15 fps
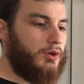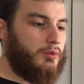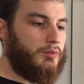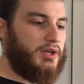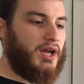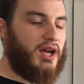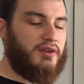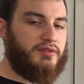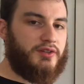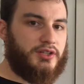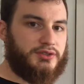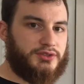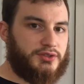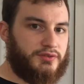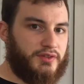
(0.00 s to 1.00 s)
We have
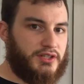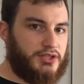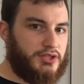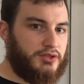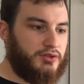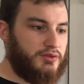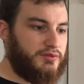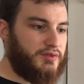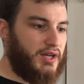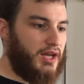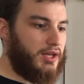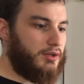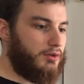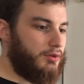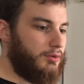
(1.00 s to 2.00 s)
conservation of
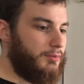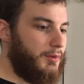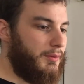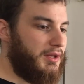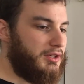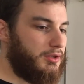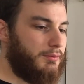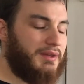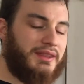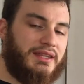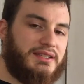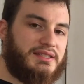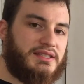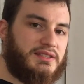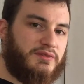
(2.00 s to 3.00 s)
angular momentum. And
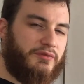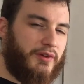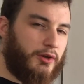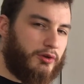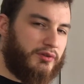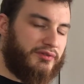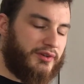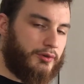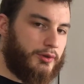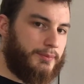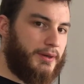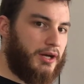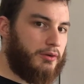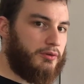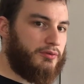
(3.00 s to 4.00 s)
this is very, very
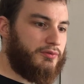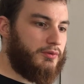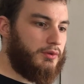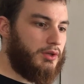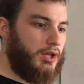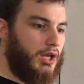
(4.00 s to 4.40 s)
powerful.